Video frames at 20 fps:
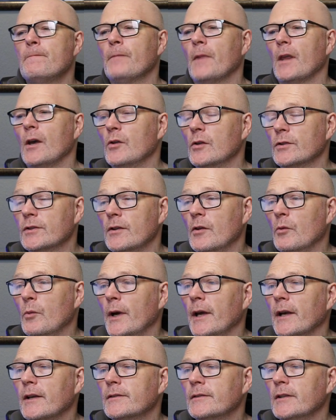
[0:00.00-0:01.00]
And also the
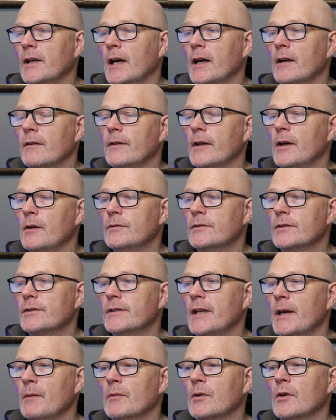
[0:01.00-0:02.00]
wicks, I have those the
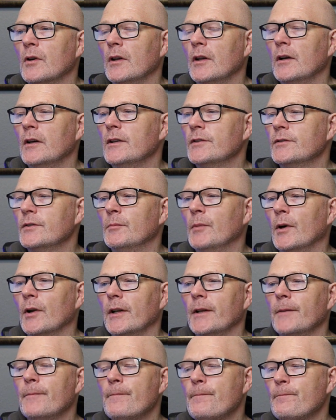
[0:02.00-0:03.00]
same color as the
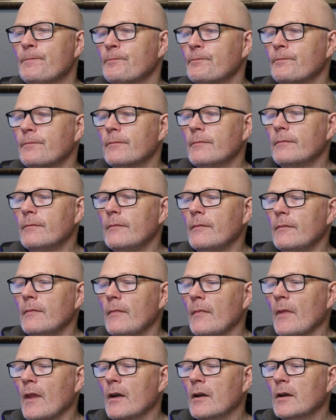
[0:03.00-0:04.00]
body.
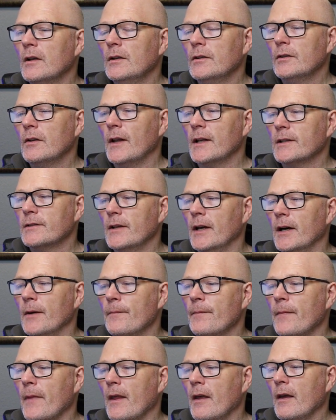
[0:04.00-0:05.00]
So that's that.
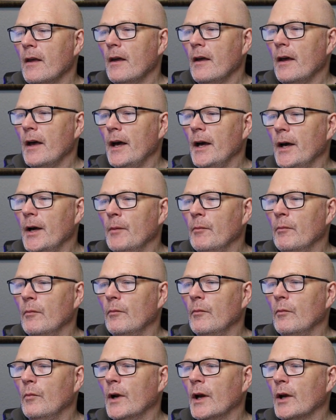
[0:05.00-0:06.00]

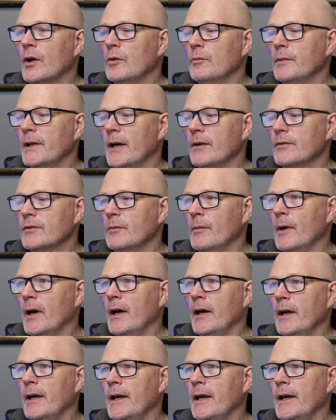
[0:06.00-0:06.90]
When I come down to my